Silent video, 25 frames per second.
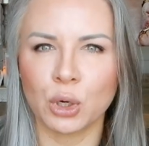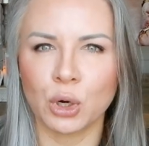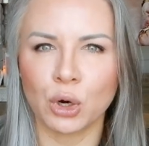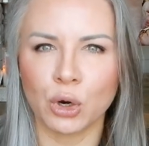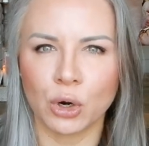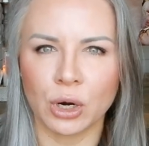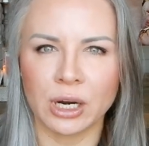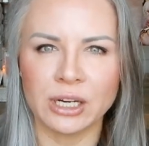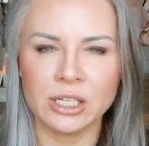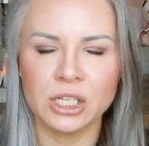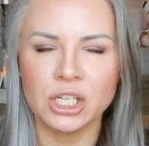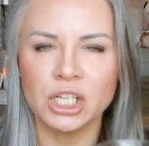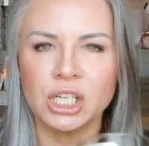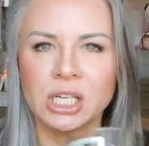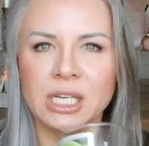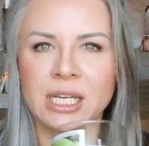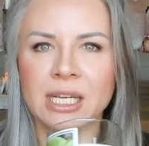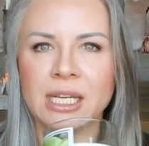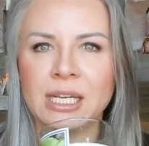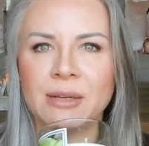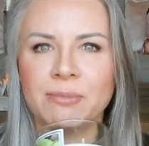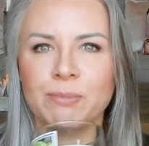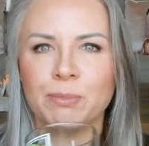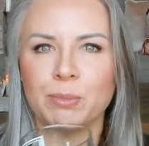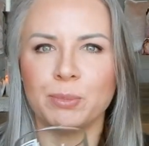
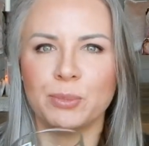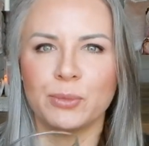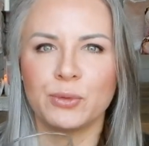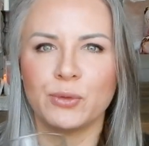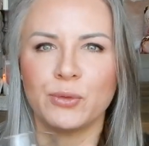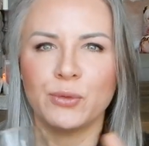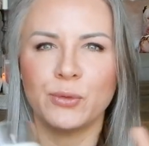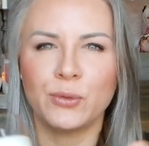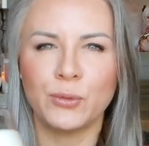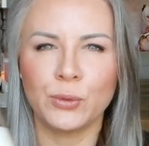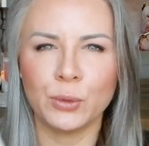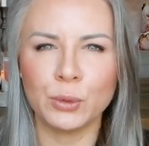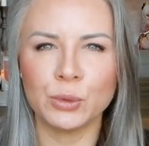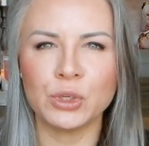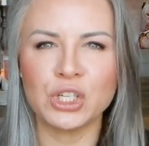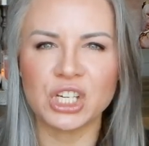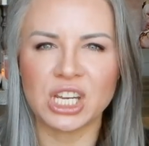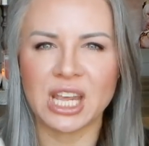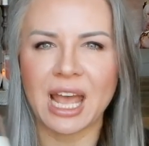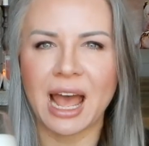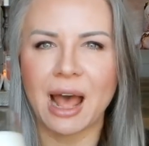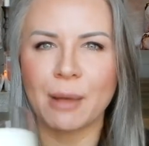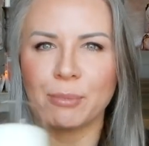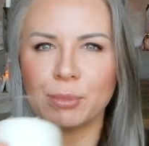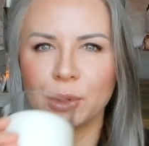crunchy
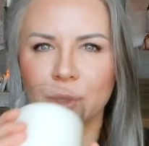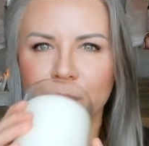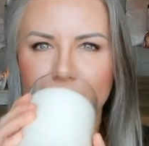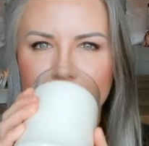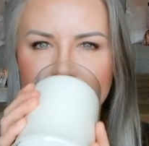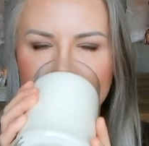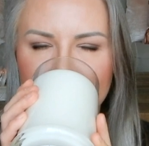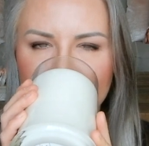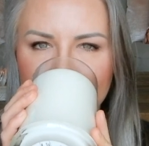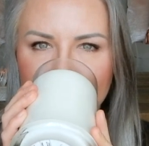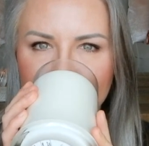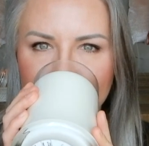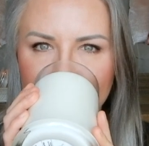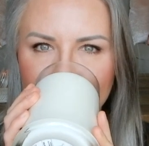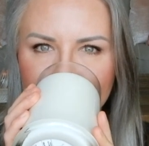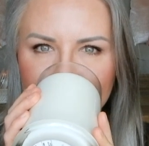Fuji apples